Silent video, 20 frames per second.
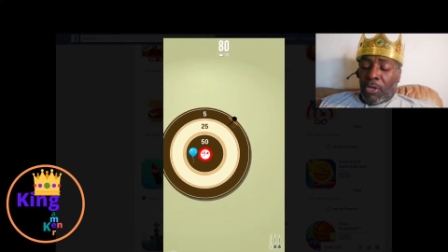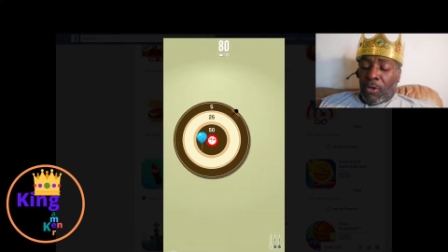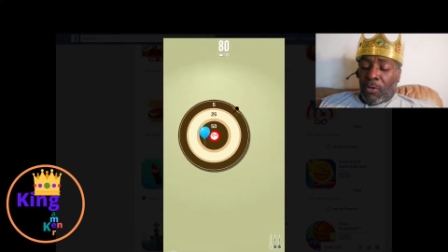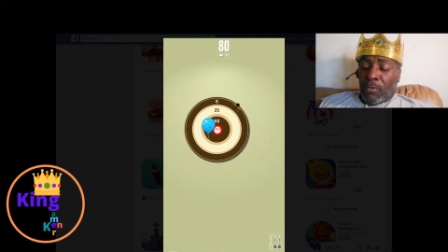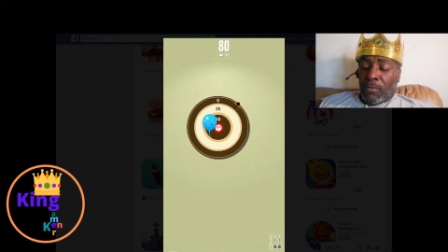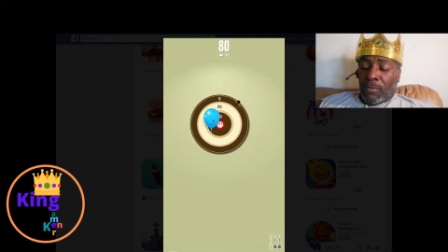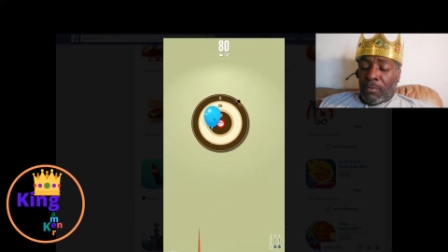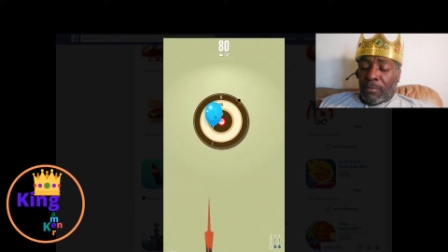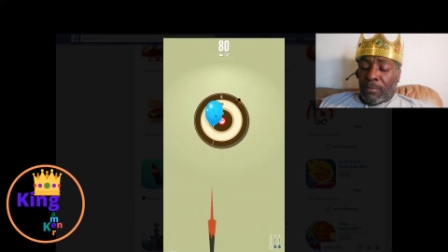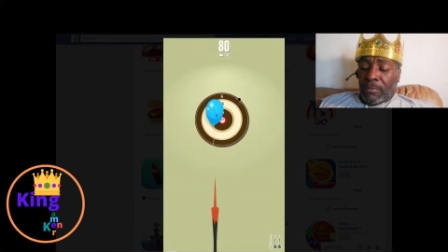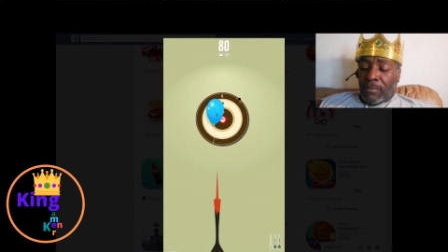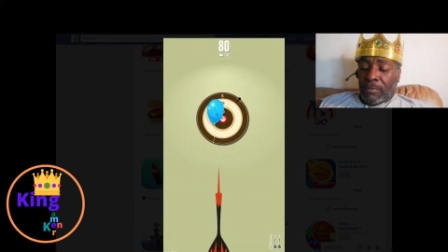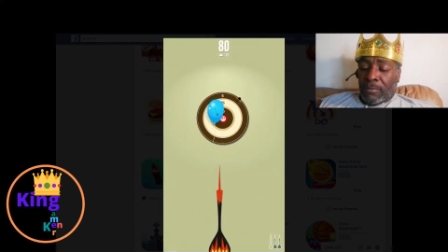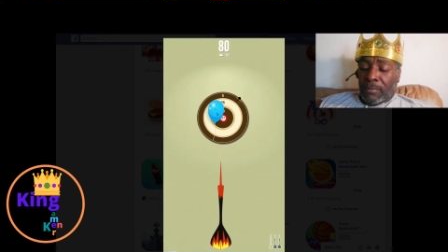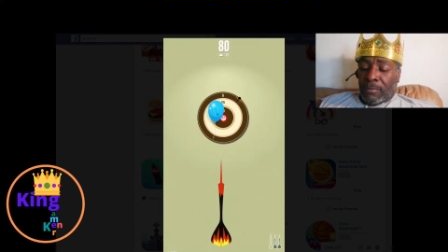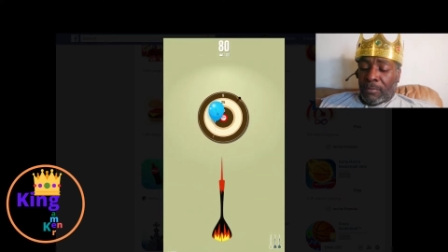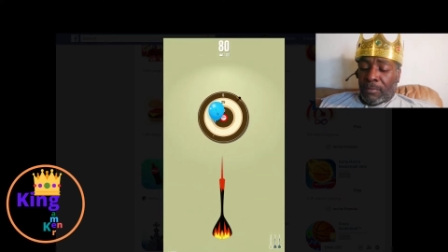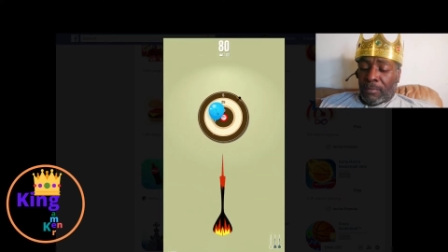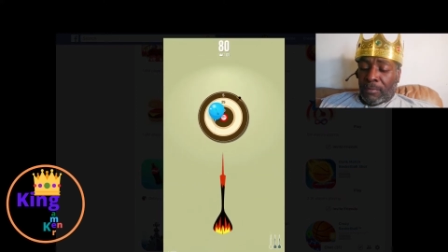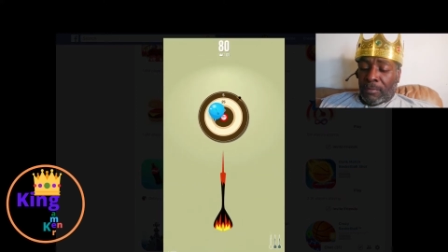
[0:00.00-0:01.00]

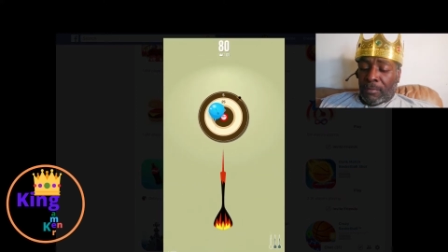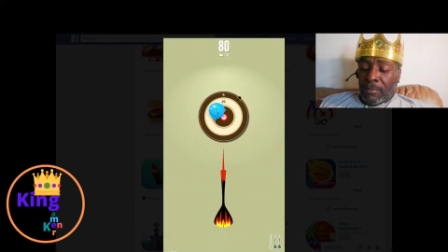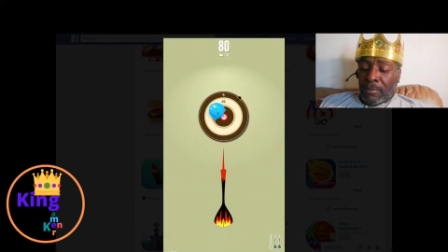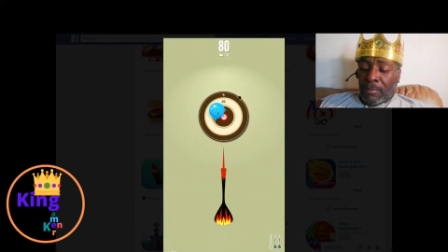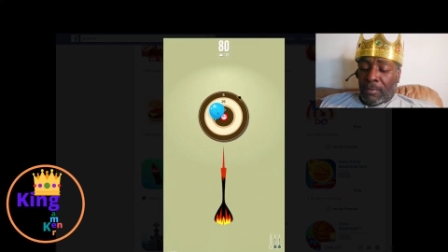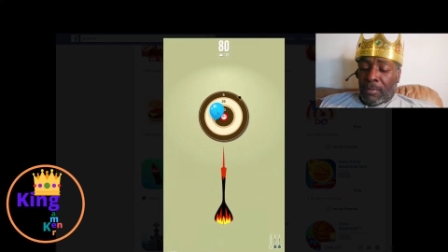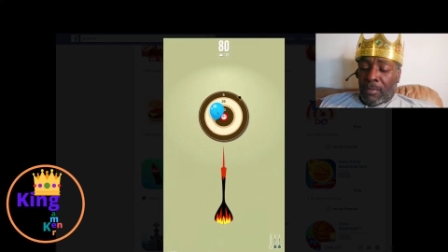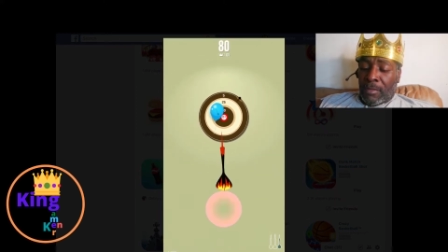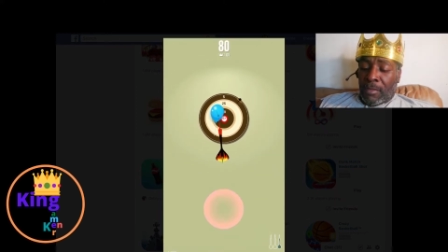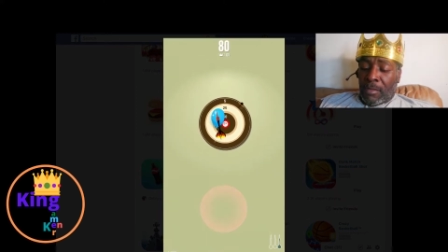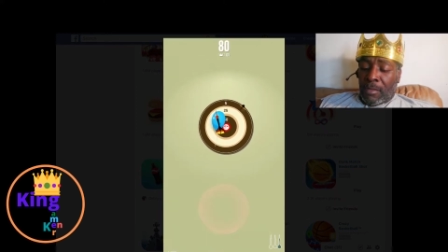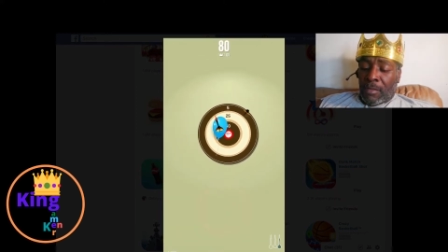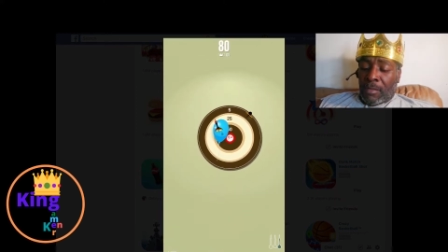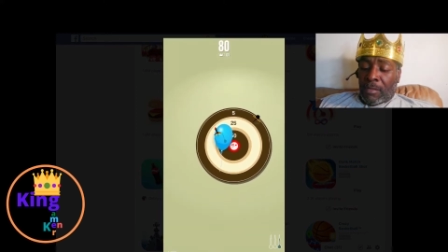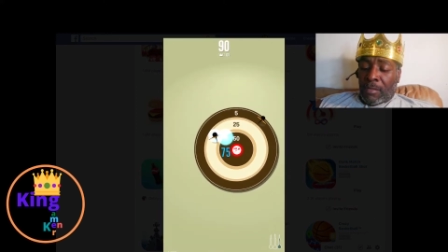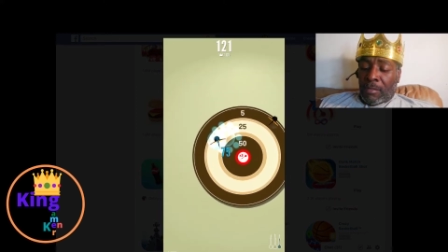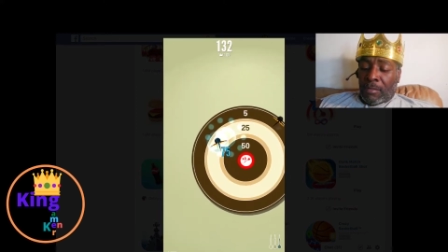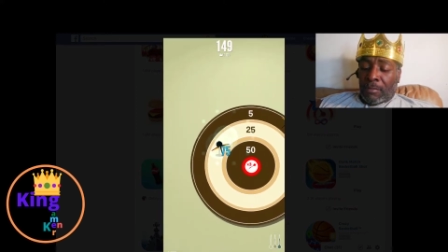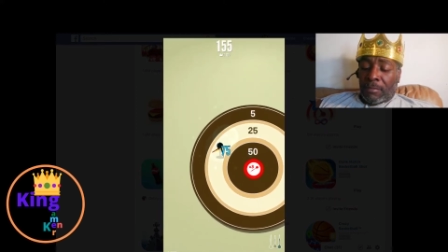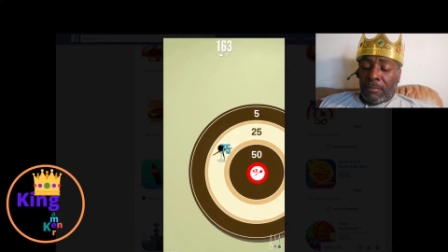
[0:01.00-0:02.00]
Genius.
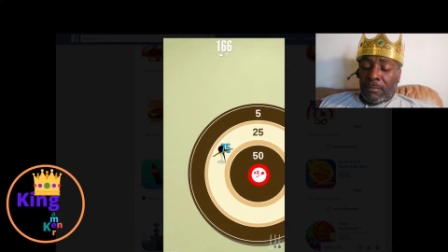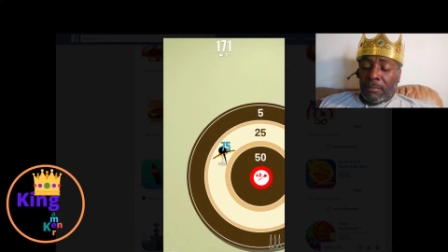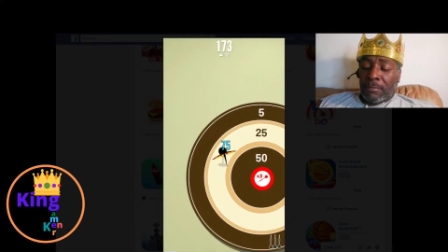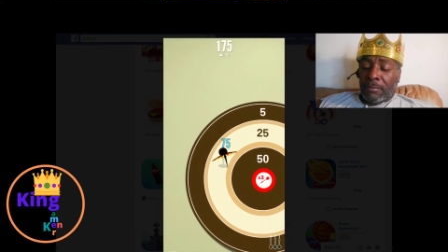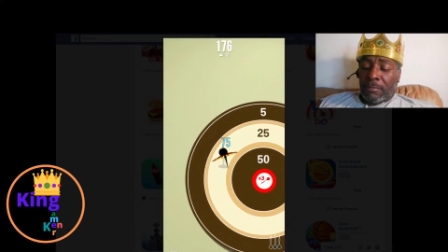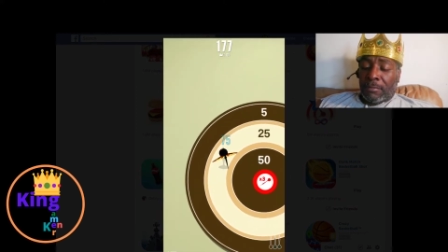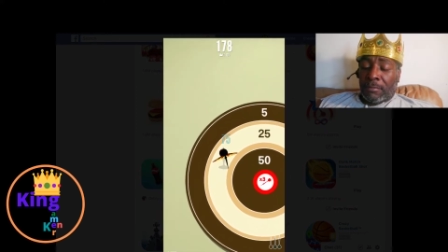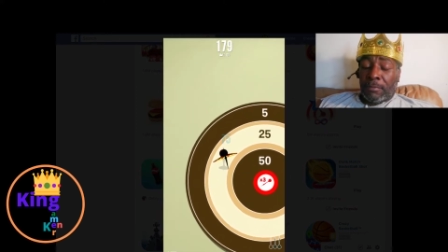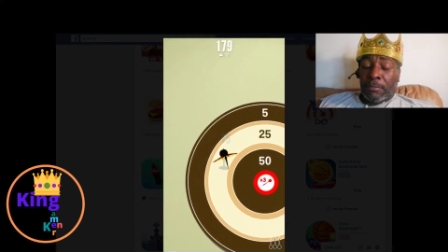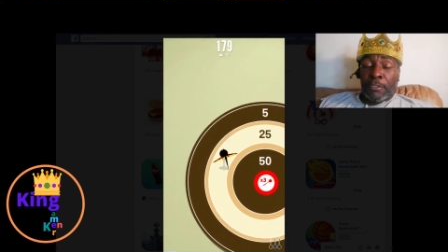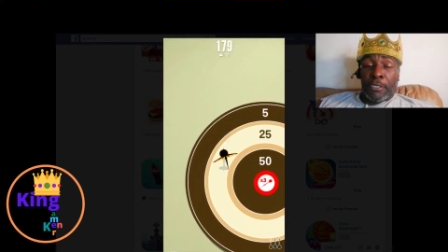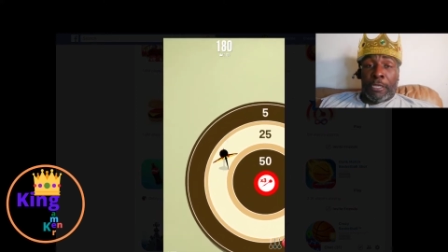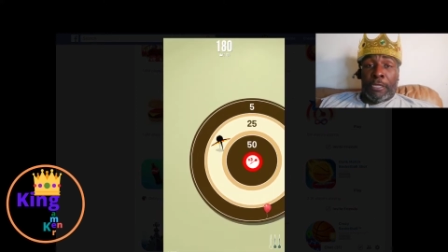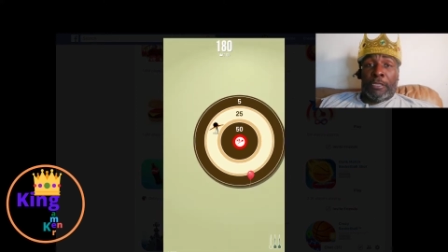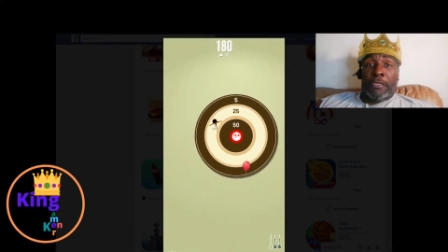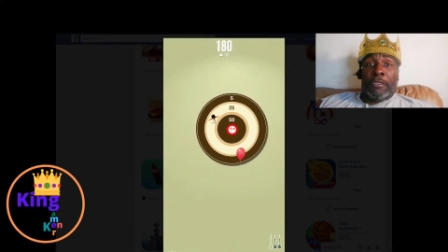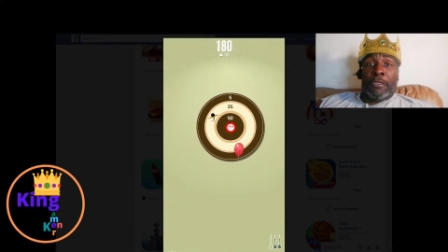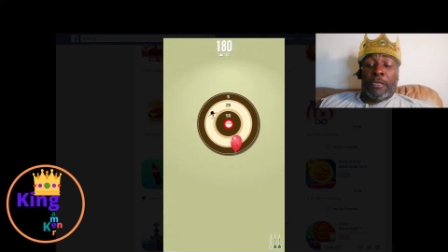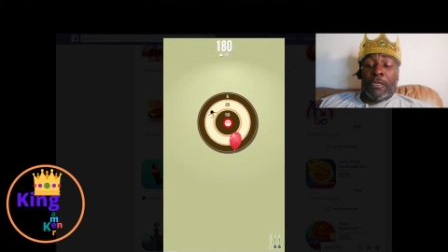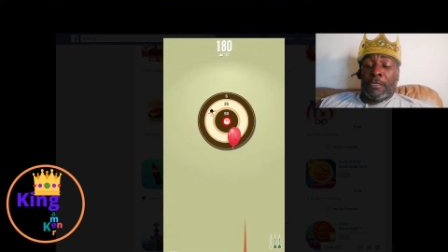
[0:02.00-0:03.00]

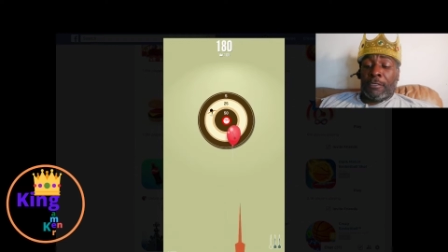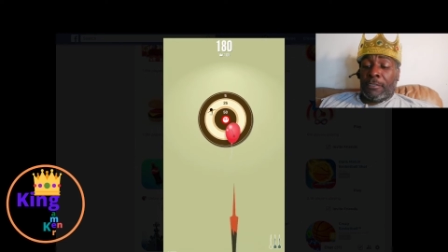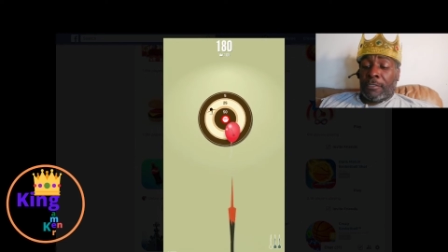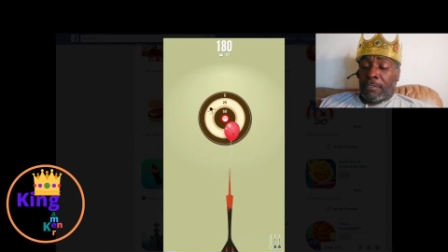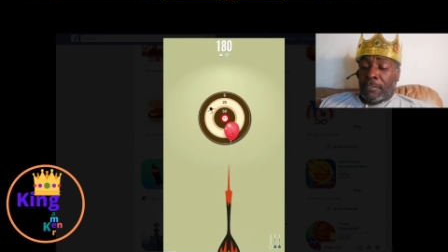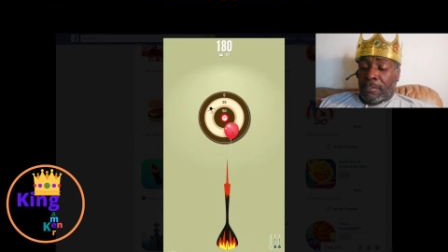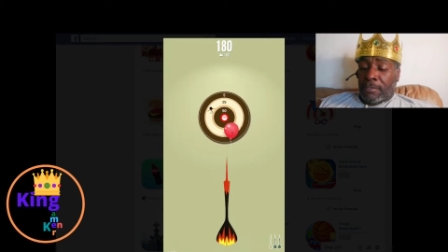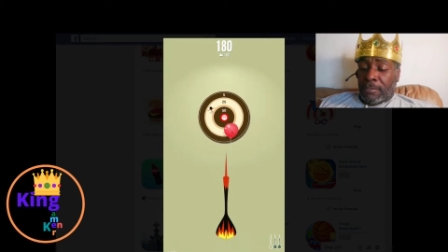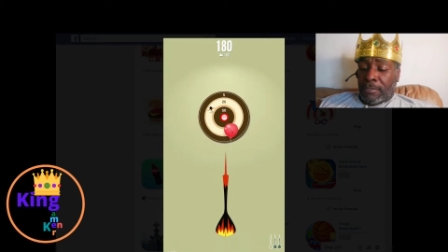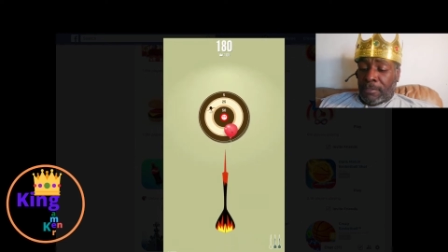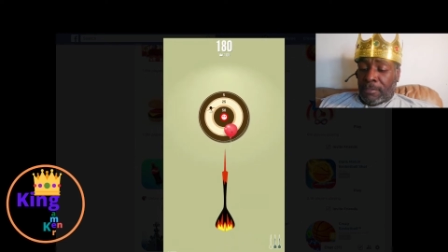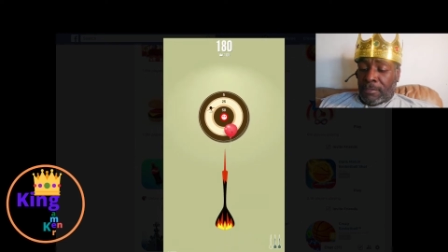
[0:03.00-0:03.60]
Genius. Oh, yeah.